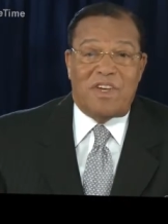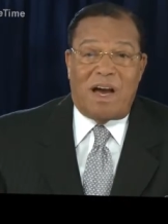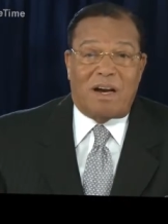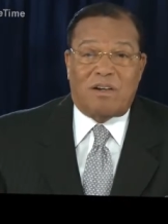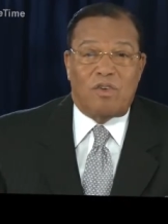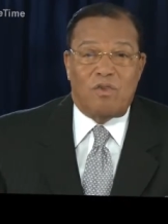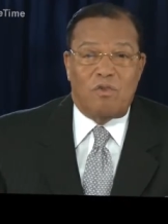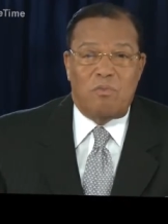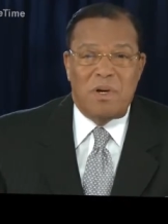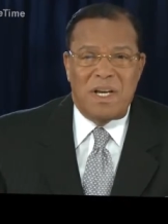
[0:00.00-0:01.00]
of
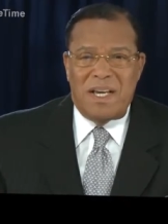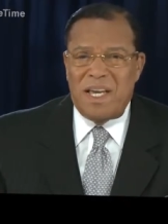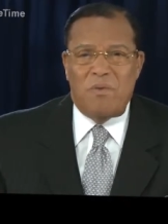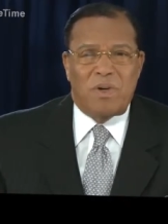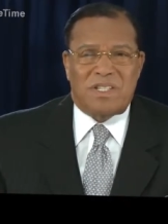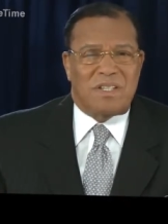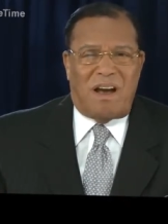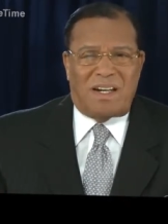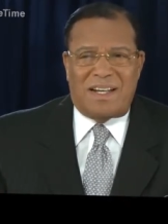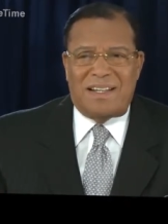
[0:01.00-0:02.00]
Yaqub. He was
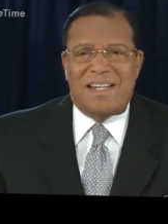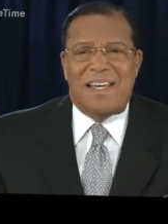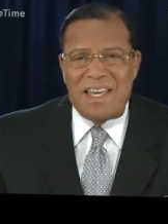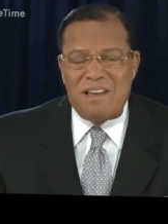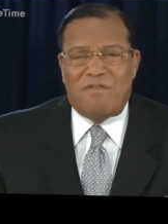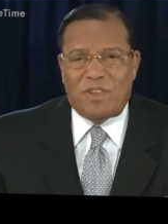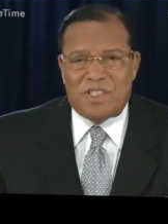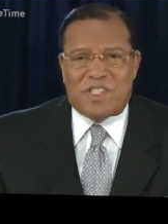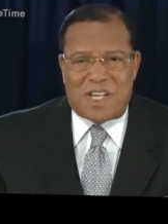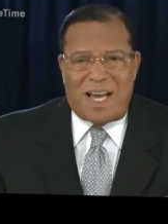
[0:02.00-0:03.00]
not an
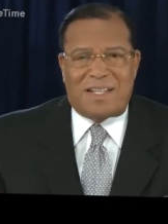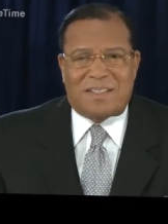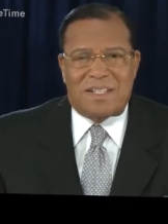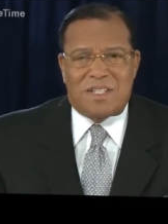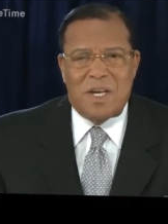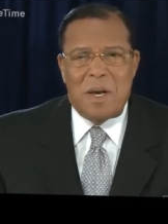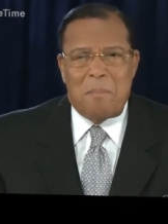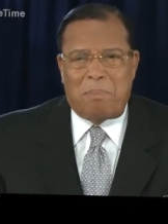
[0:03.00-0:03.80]
evil scientist,